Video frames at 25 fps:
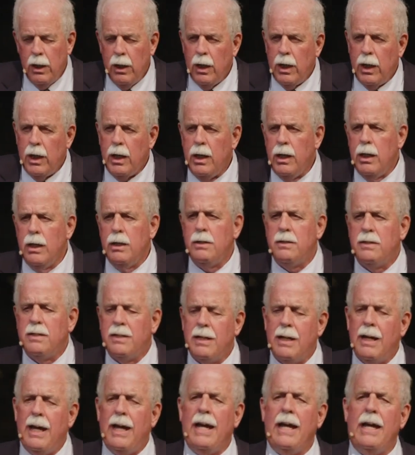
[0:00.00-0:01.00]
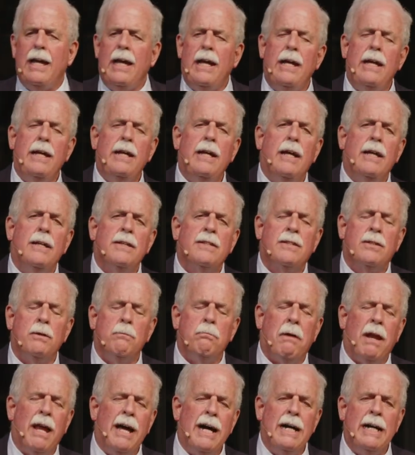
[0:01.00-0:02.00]
is a
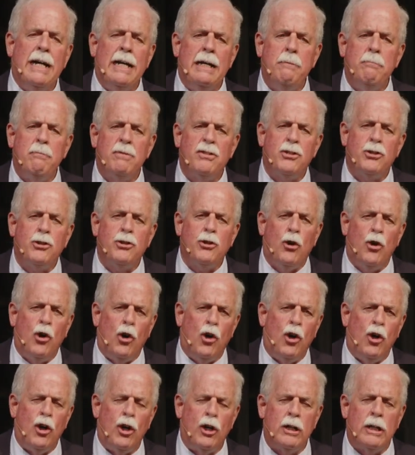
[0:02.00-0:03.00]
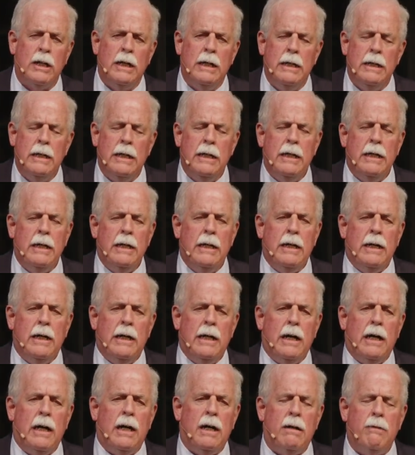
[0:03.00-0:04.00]
sublime song
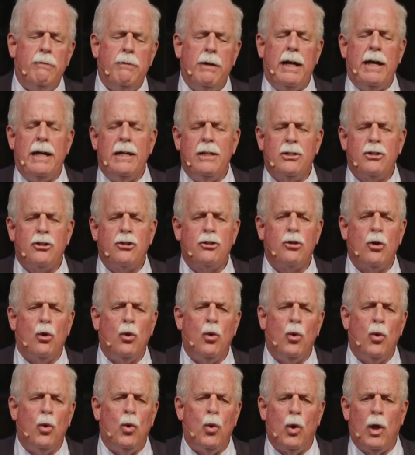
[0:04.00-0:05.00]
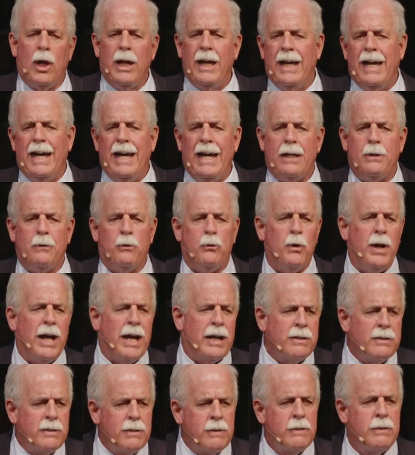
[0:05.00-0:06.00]
of a soul at
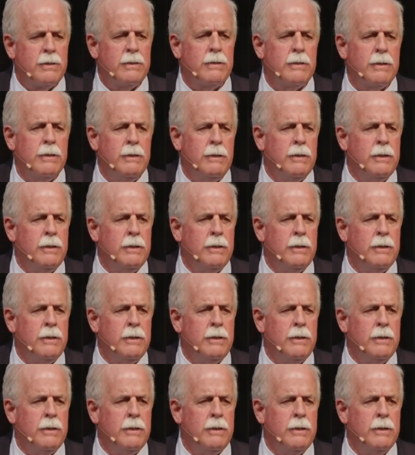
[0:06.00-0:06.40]
rest.